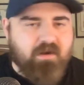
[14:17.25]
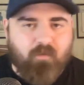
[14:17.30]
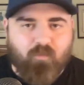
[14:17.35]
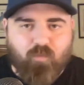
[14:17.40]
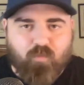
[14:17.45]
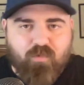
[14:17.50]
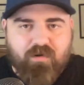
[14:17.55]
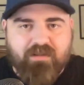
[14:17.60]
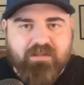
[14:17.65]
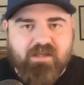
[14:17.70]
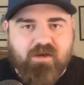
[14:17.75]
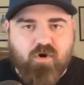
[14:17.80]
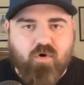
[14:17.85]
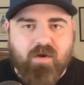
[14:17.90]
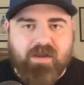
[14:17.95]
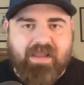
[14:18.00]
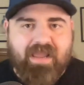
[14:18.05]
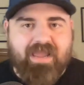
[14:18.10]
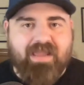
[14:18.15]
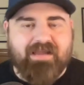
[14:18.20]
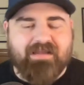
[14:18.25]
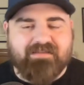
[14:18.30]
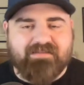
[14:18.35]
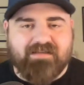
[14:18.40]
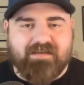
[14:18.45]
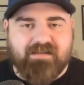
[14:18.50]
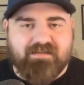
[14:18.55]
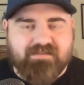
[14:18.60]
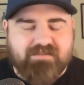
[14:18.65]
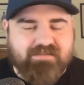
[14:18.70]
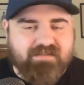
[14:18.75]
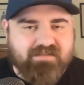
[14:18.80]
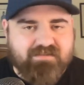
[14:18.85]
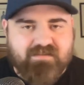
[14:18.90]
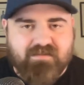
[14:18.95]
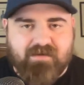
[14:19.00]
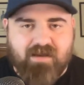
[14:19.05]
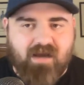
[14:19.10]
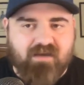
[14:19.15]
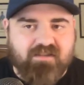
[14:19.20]
really quick hands and instincts
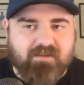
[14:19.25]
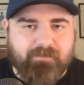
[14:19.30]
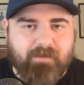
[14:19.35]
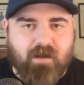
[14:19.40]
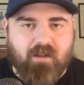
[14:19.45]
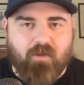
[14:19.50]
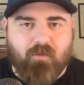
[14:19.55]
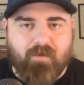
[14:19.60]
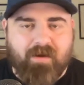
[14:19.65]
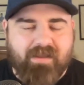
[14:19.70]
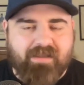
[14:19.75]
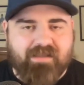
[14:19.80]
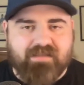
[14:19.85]
to knock the ball away,